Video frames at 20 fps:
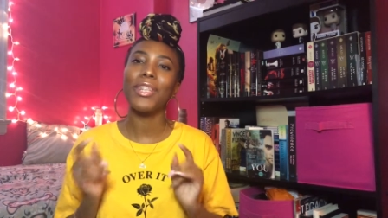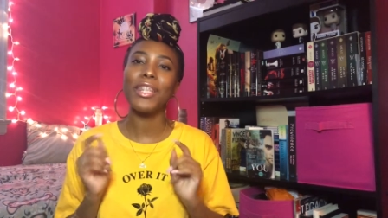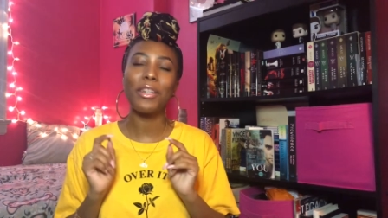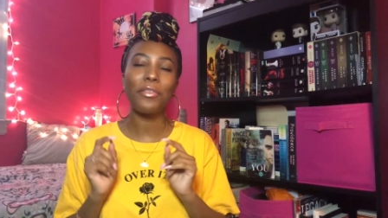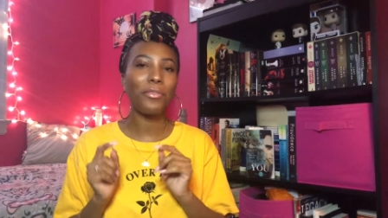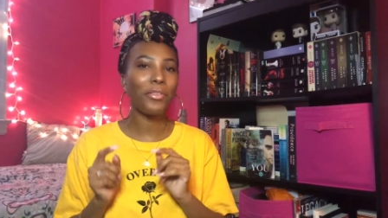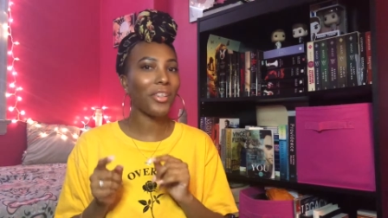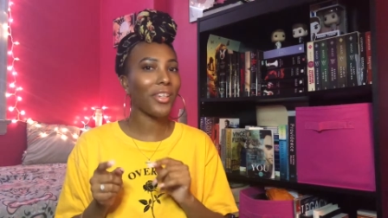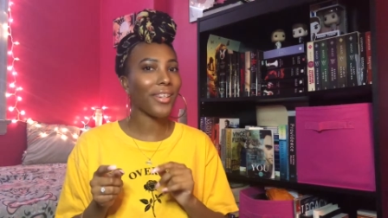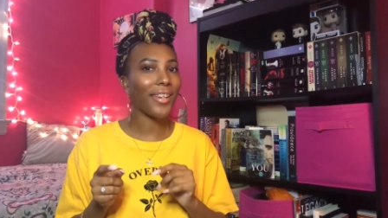And
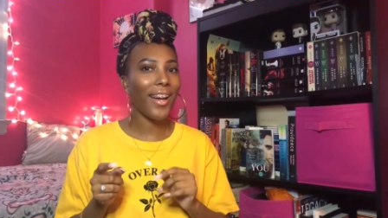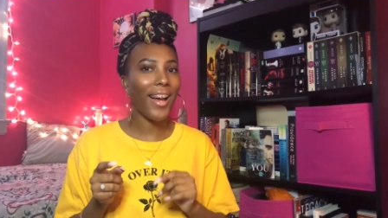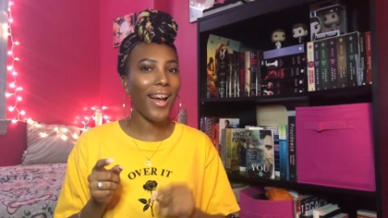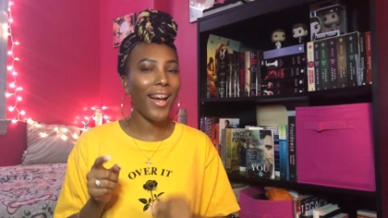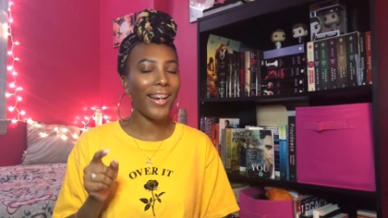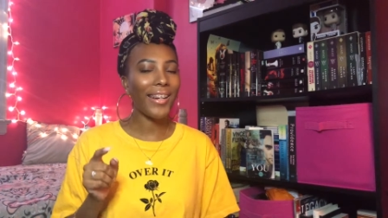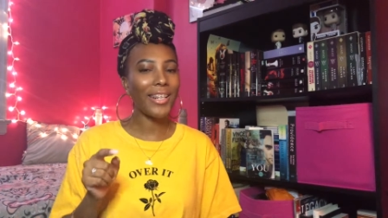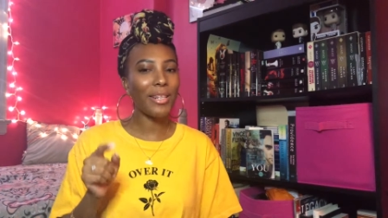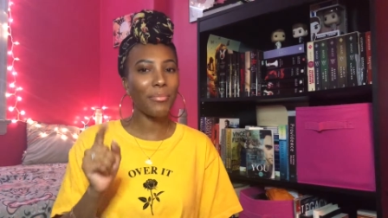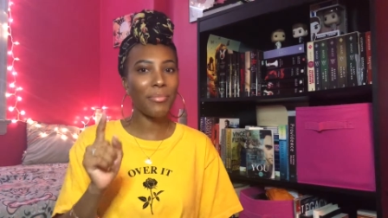if you're
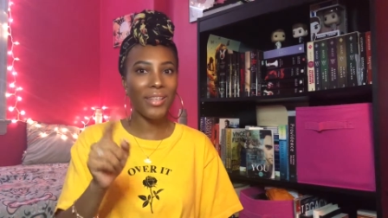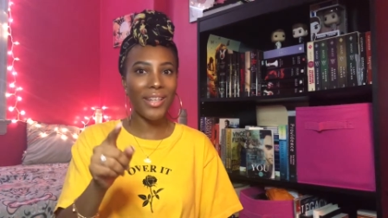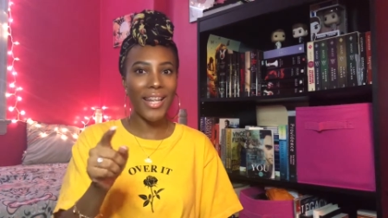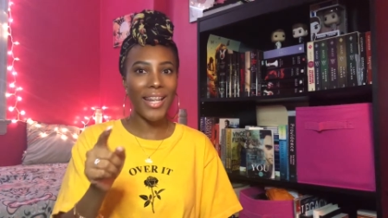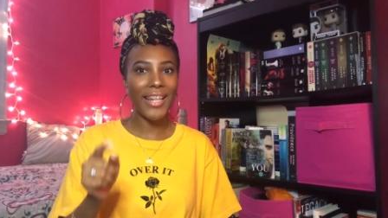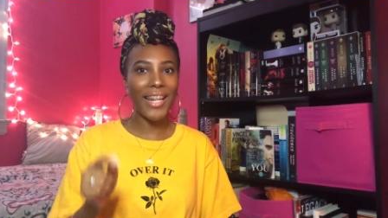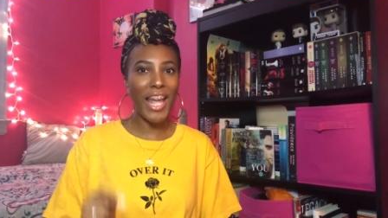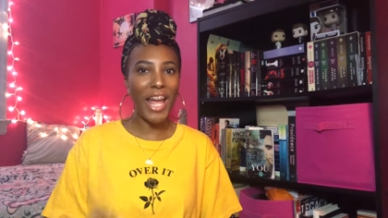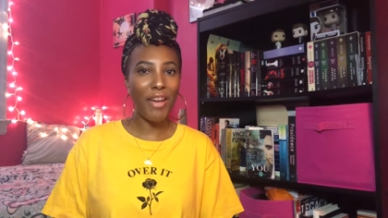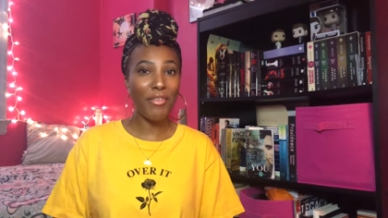not, I'm
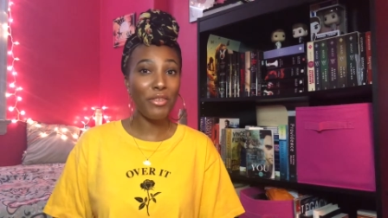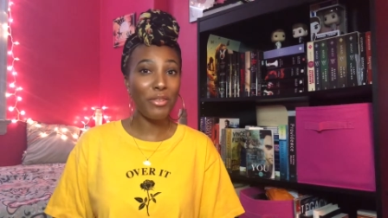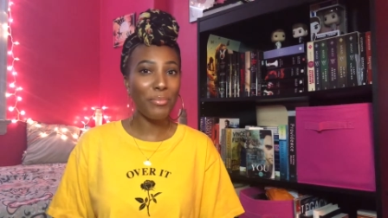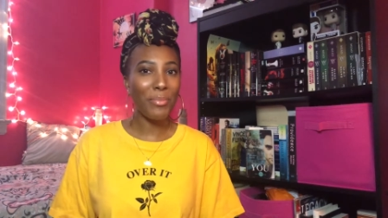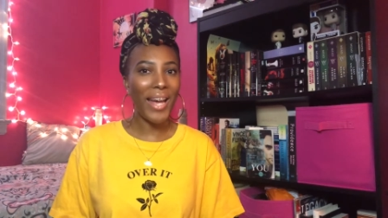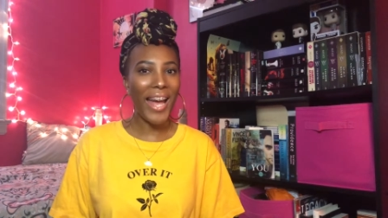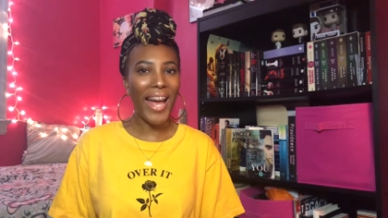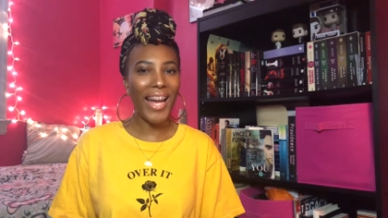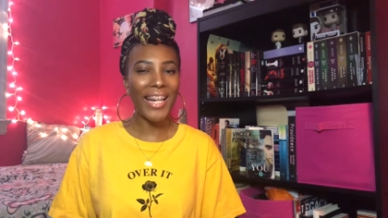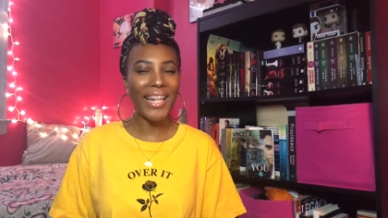glad to have you
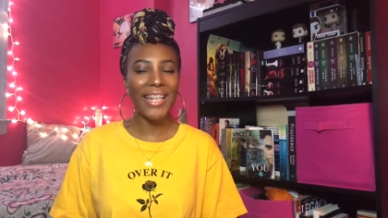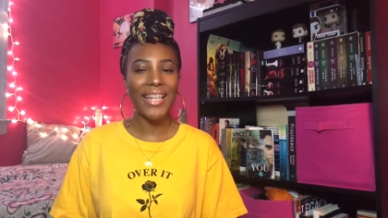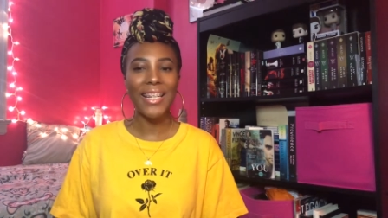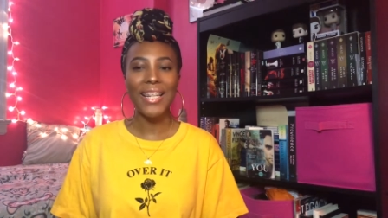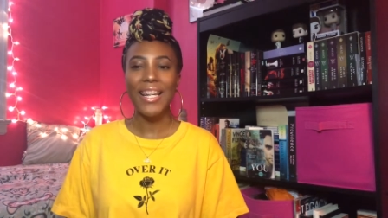back.